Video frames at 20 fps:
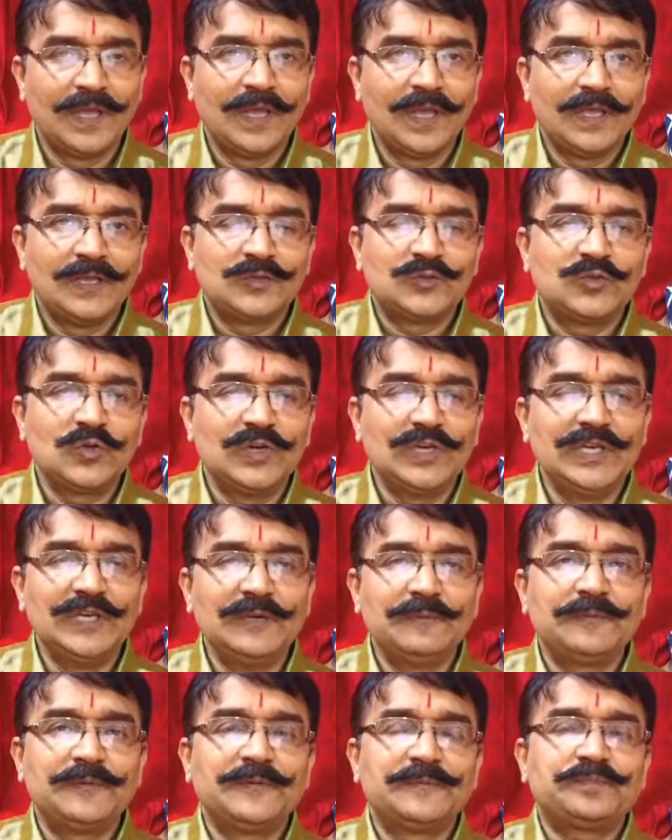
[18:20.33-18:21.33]
So
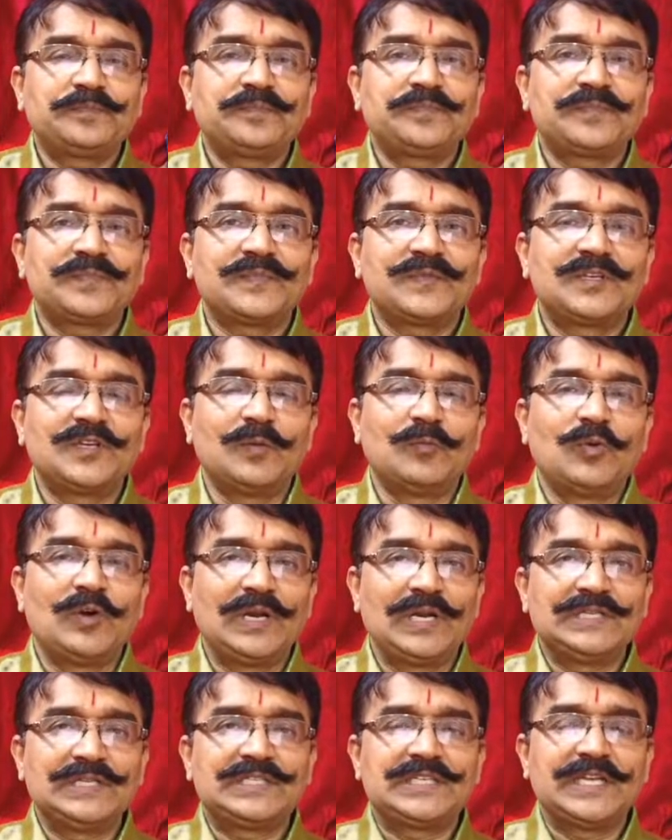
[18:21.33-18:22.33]
if
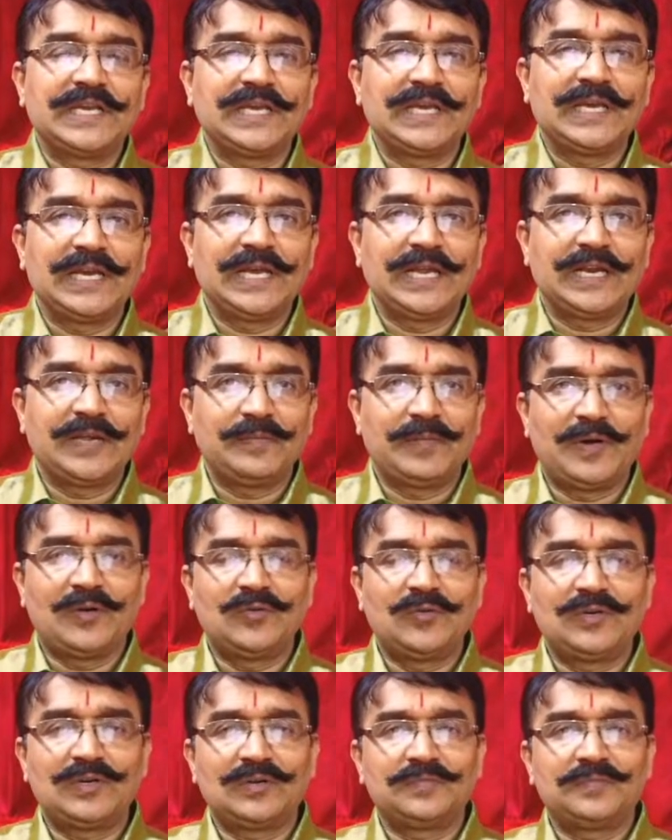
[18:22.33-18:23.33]
someone is taking an
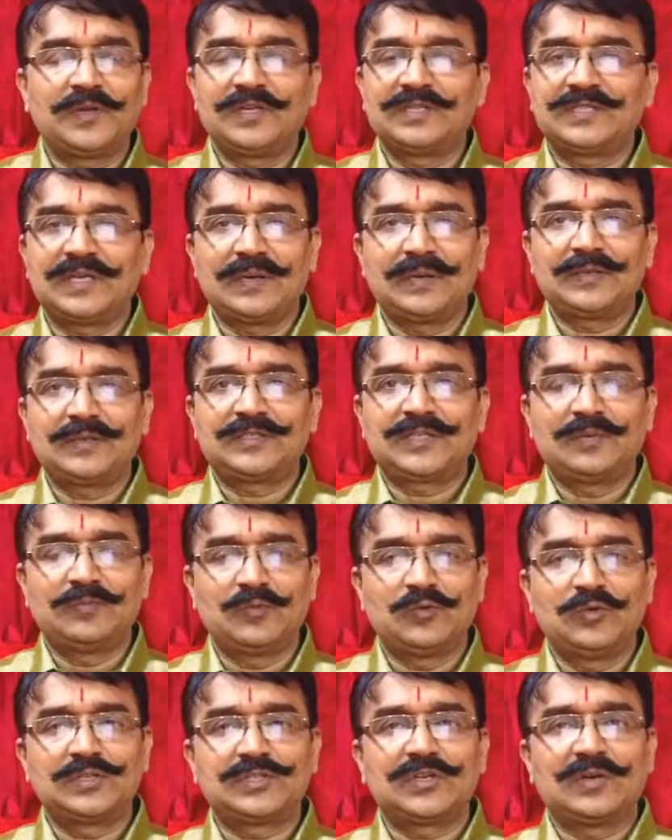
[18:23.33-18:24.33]
amount, some
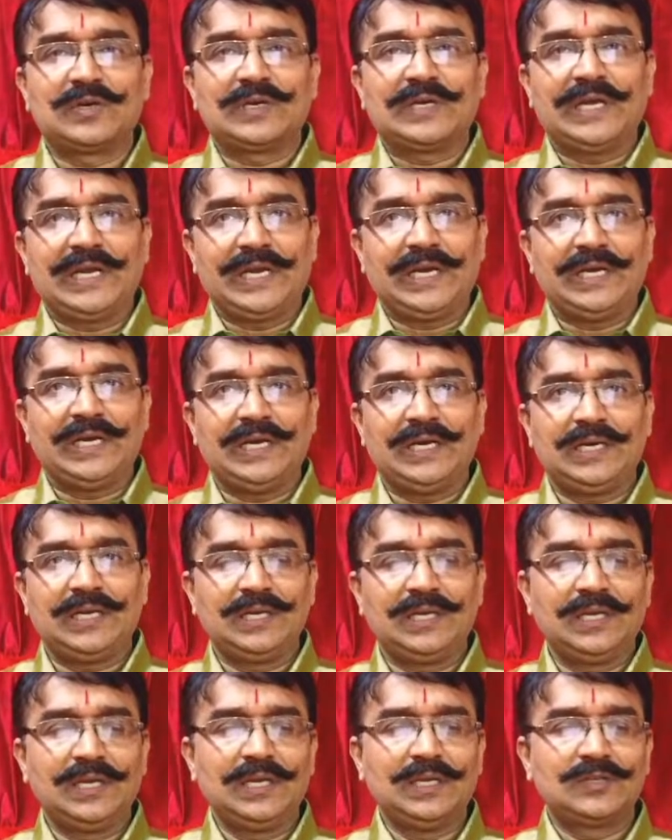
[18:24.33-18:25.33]
goods on credit,
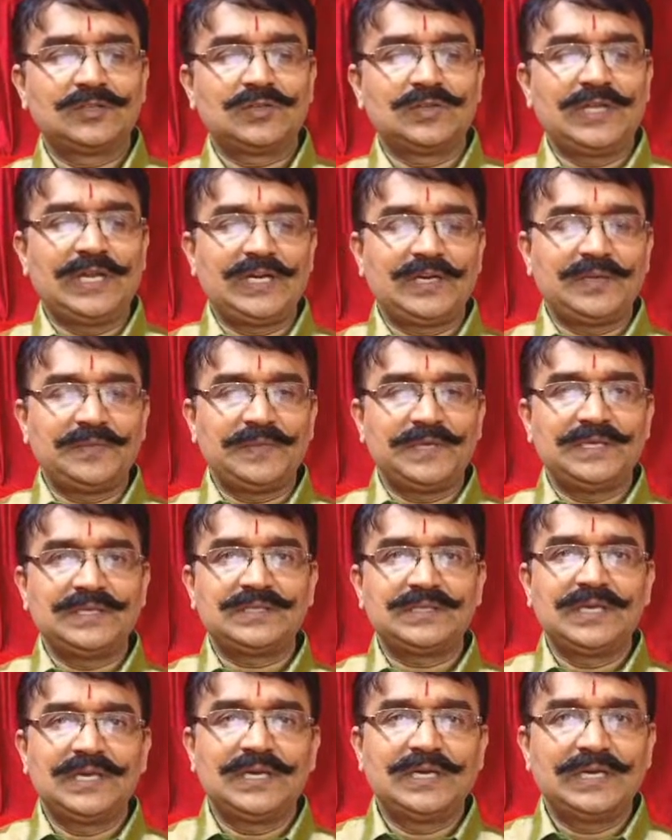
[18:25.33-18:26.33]
so that
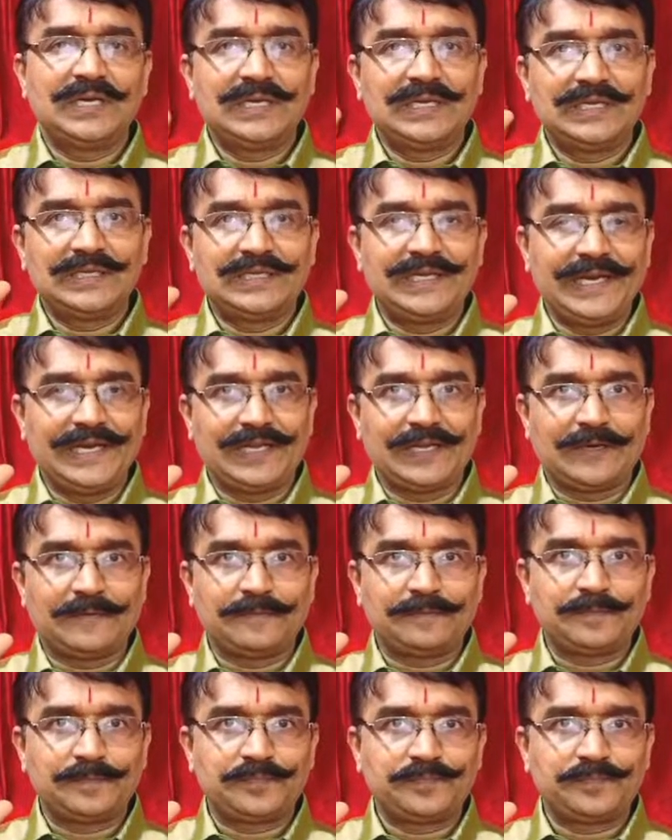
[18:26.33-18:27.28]
means debtor.